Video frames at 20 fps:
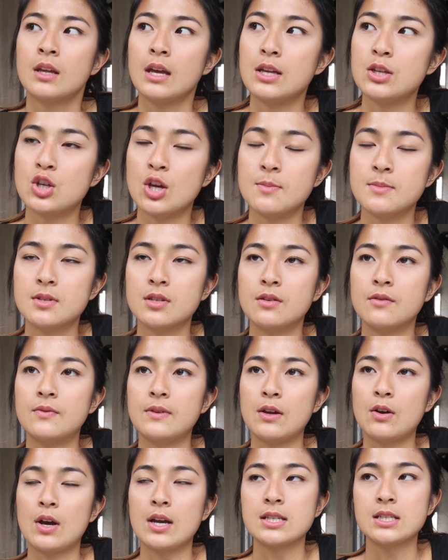in terms of
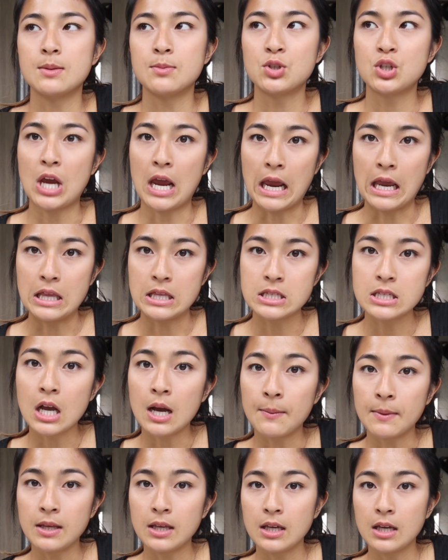there are some chains
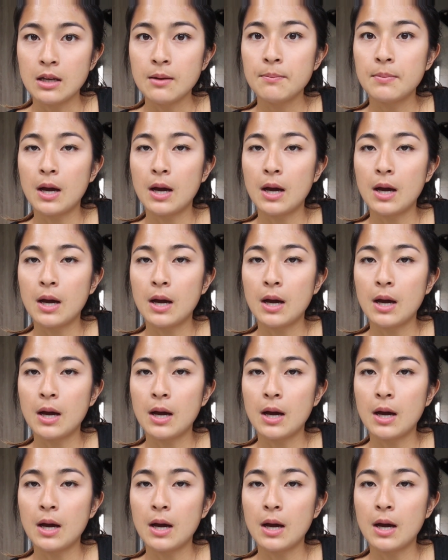coming in,